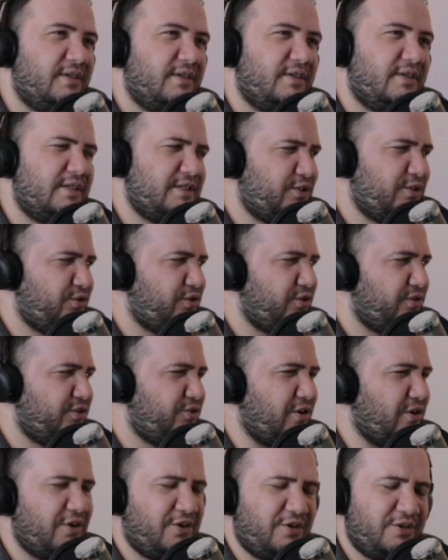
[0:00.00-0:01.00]
Is it
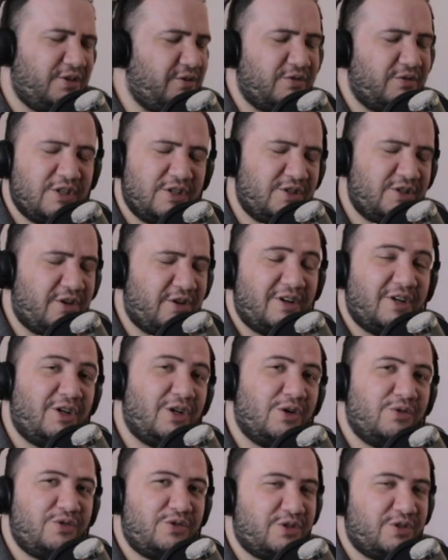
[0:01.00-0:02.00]
Stronger? No, sorry,
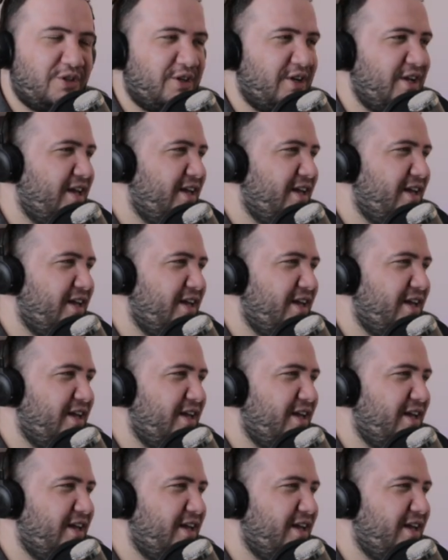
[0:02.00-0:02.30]
Closer.